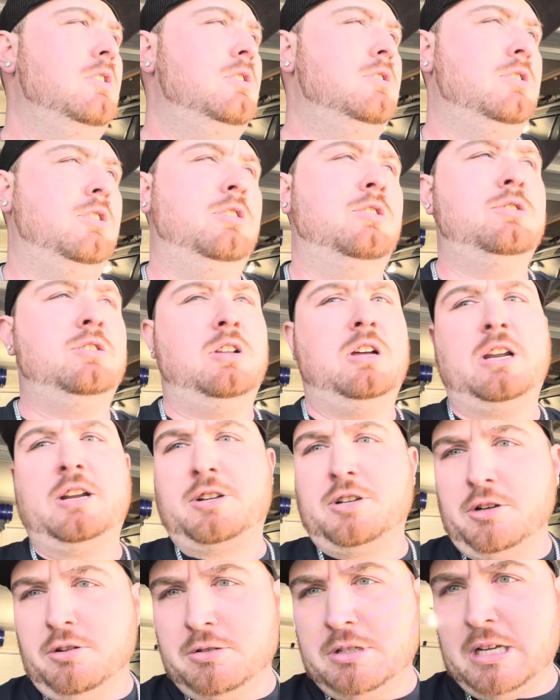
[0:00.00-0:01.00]
So there's a lot of
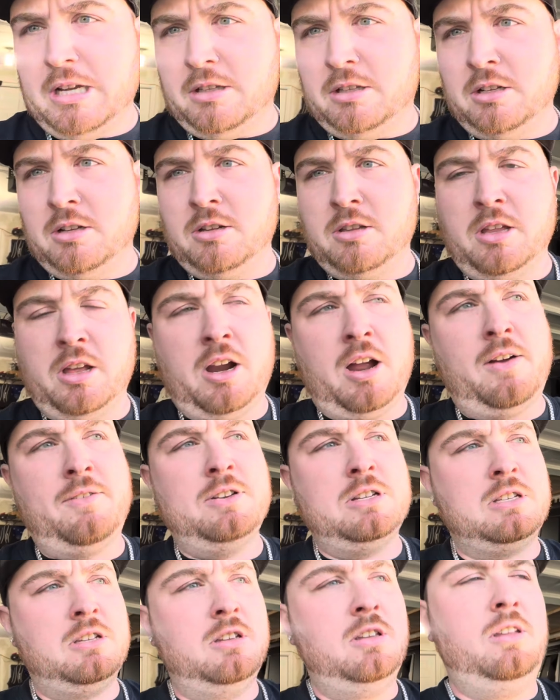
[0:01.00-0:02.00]
shows out there that
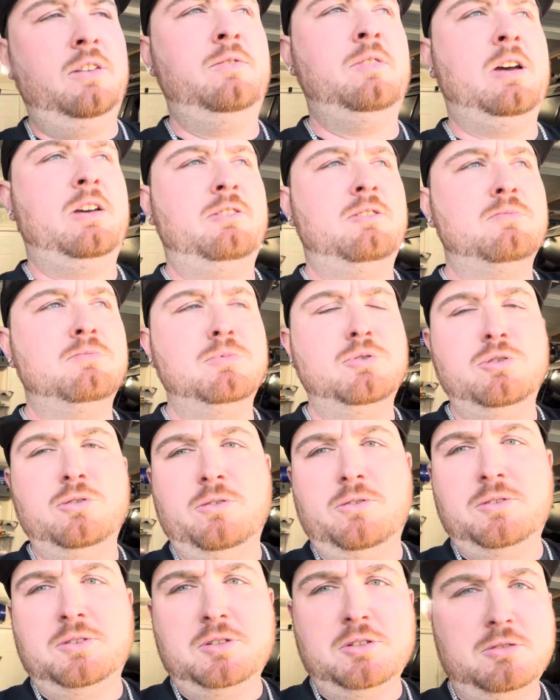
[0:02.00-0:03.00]
obviously they've had to
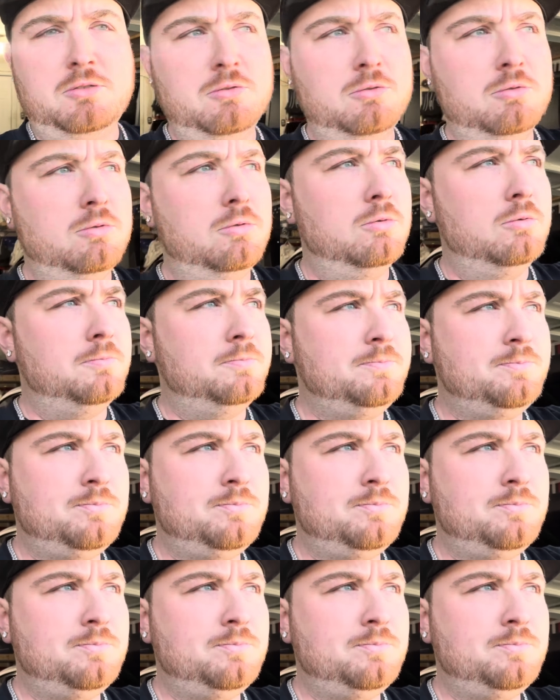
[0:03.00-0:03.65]
move to